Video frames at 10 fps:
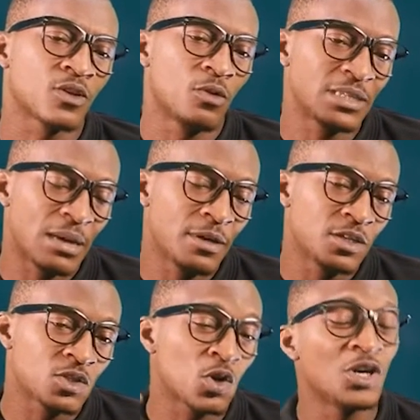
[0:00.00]
What's that
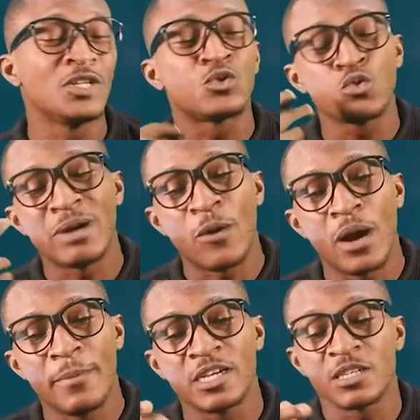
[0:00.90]
matrix called? A 2 by
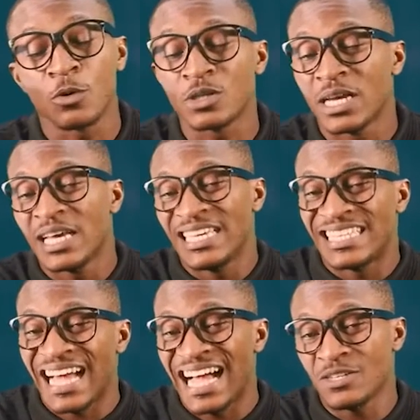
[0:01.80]
1 matrix because
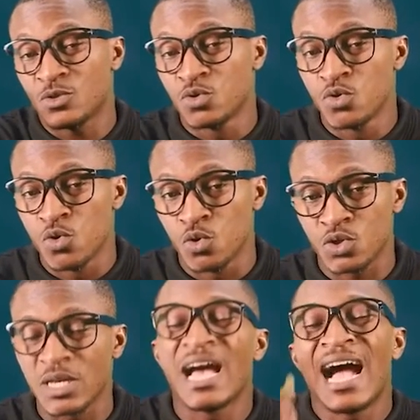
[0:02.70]
it has 2
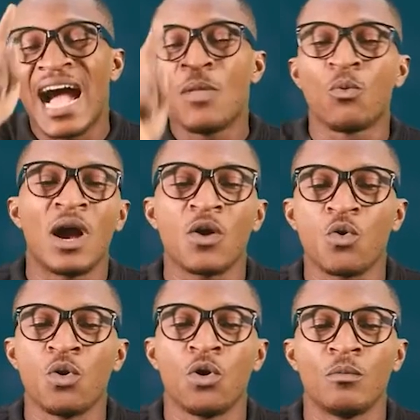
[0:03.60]
rows and 1
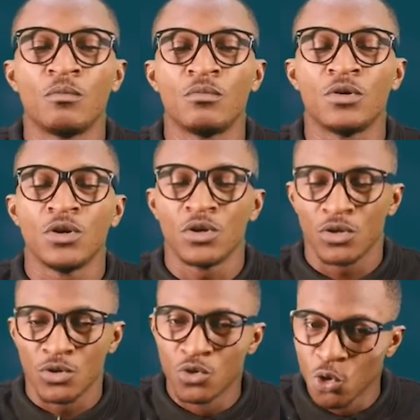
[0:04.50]
column.
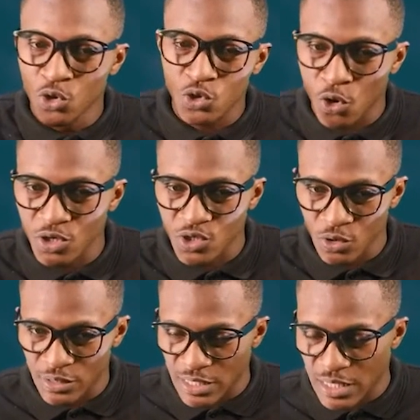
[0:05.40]
Rows
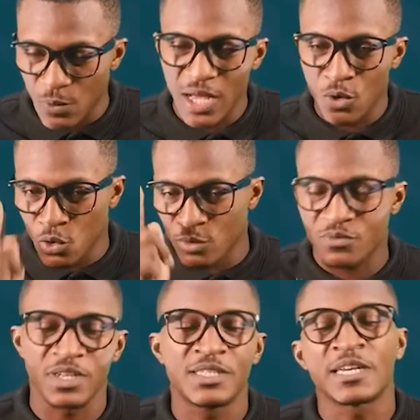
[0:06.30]
horizontal and 1 column
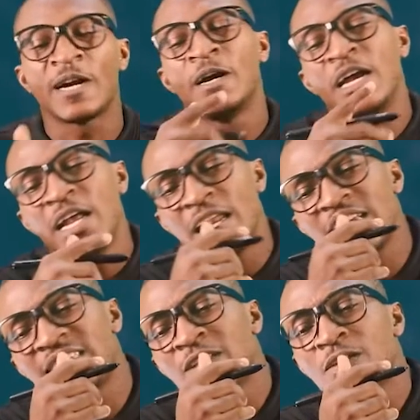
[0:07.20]
vertical.
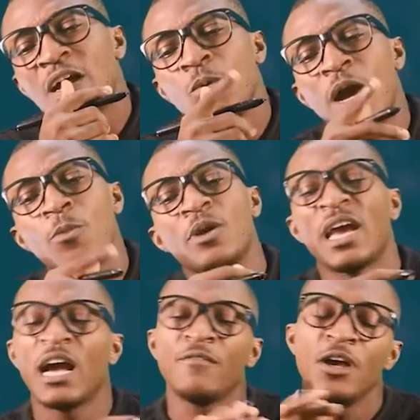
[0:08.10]
Let's see another one. We
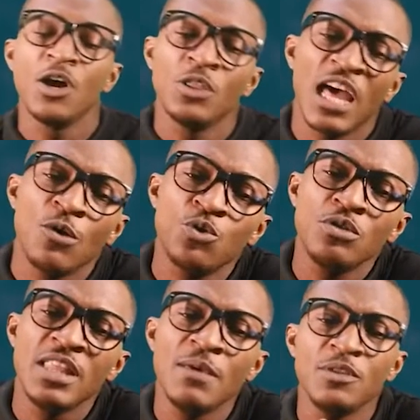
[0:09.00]
have, now you
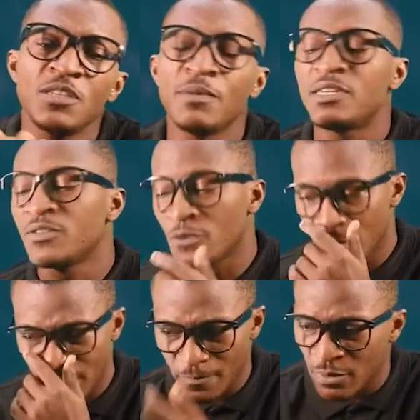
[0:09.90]
name this matrix for
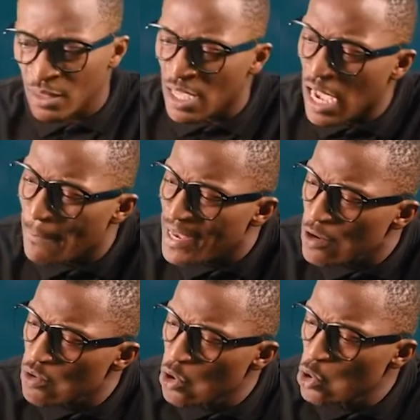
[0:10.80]
me. How many
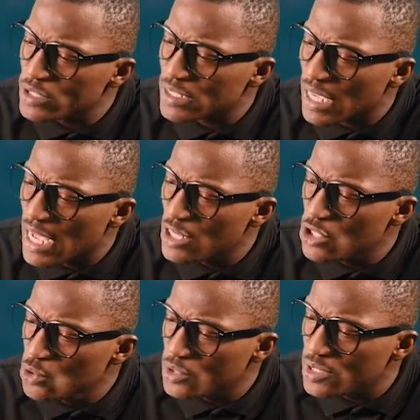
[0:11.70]
rows can
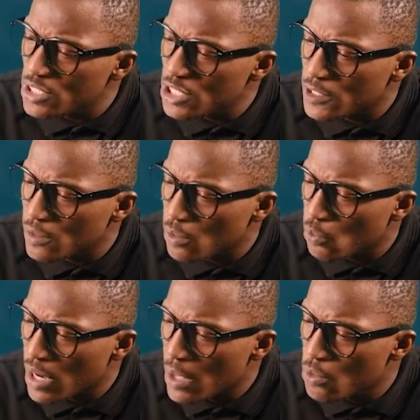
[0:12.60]
you see?
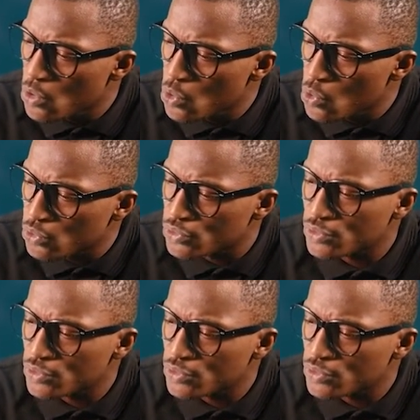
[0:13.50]
1 rows.